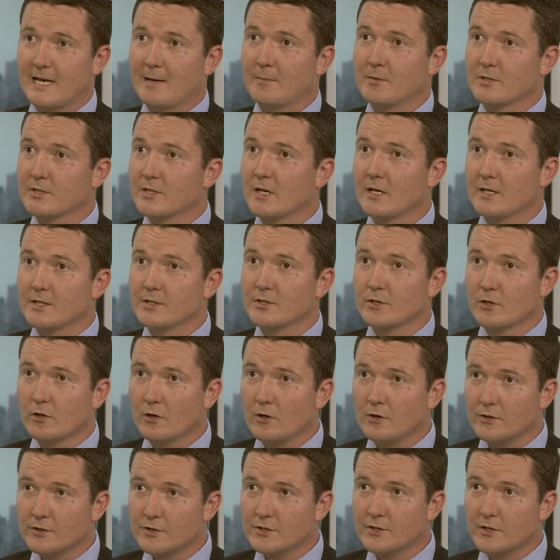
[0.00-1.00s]
amortised
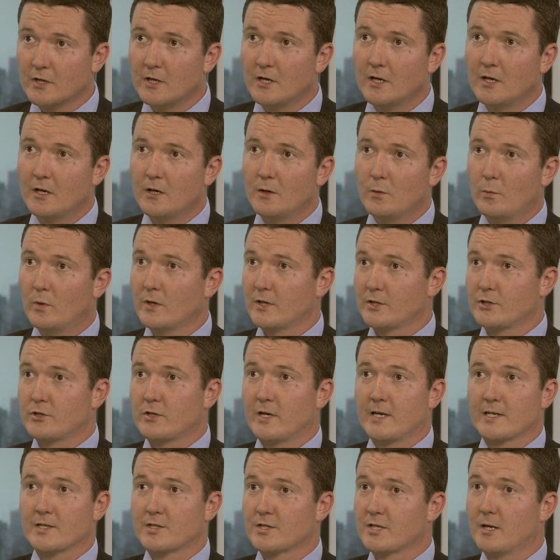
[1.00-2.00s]
cost will
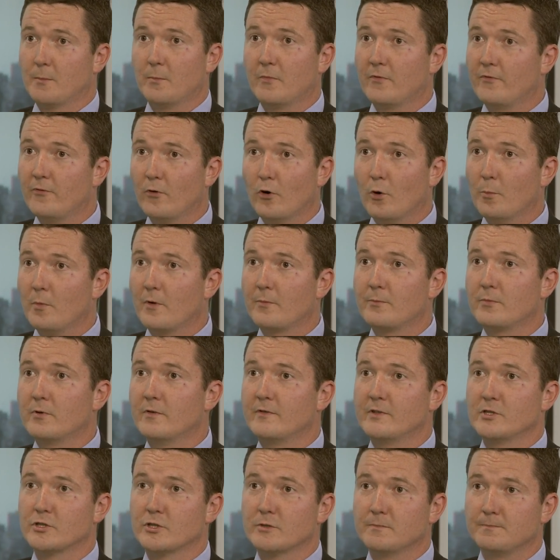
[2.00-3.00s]
attract some form of
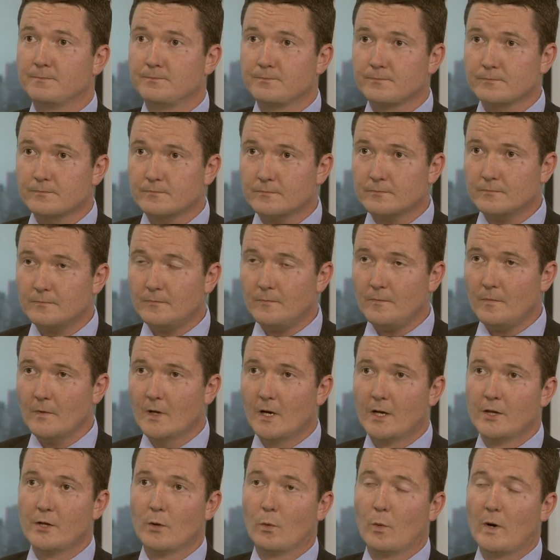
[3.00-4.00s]
provision.
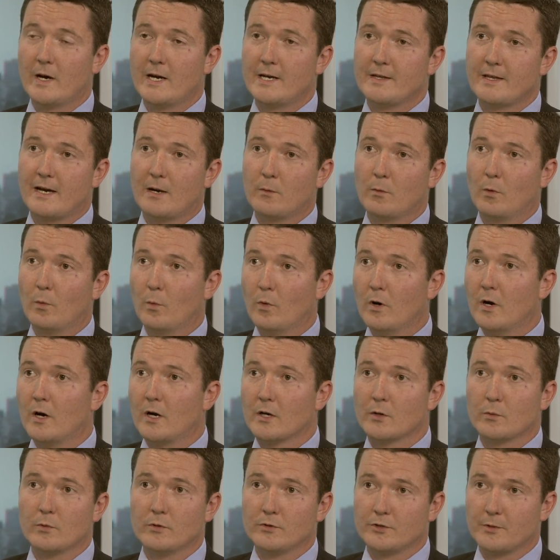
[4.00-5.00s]
And the way that will
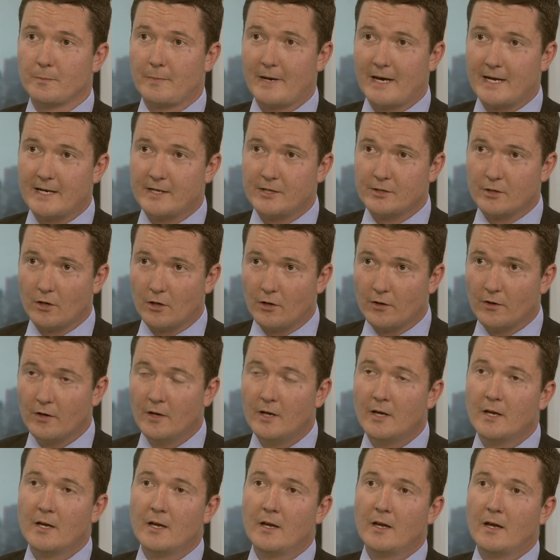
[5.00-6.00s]
work will depend on
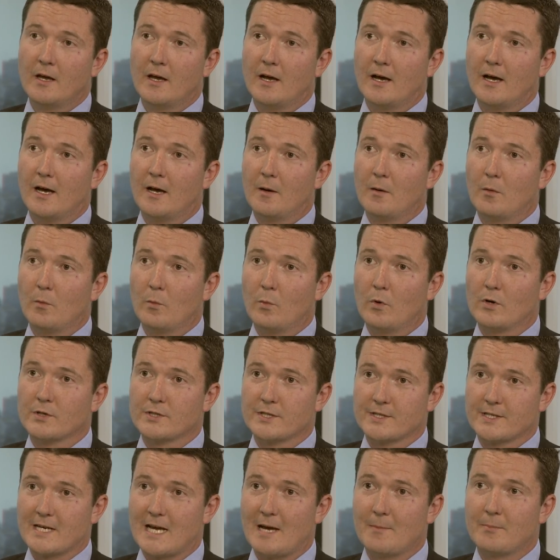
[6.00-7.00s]
what
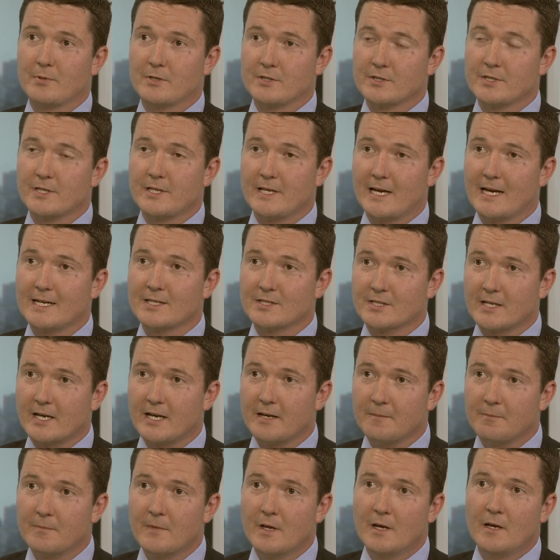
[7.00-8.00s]
has happened to the
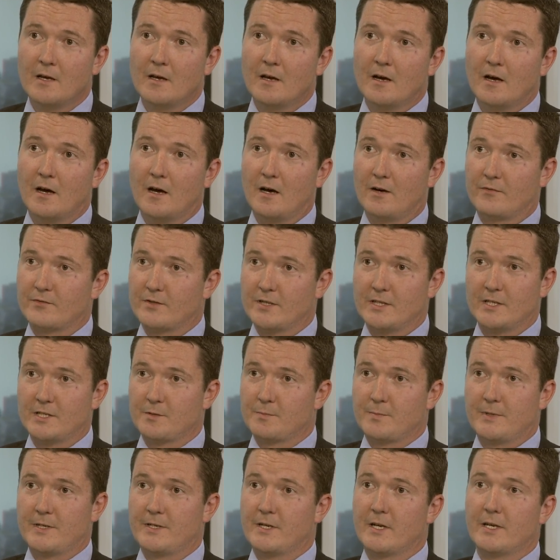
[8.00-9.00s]
asset after it has
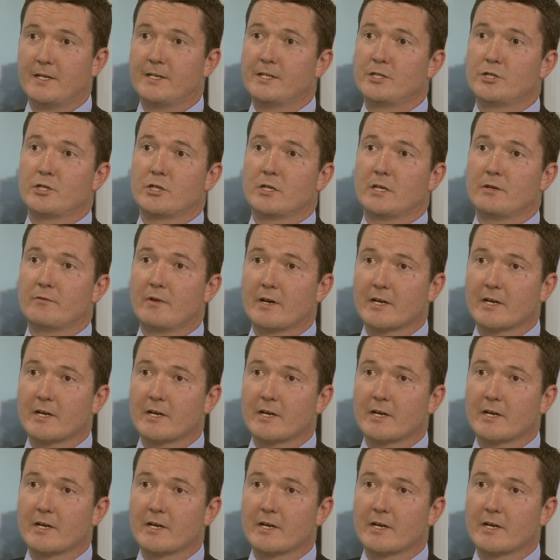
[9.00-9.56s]
been initially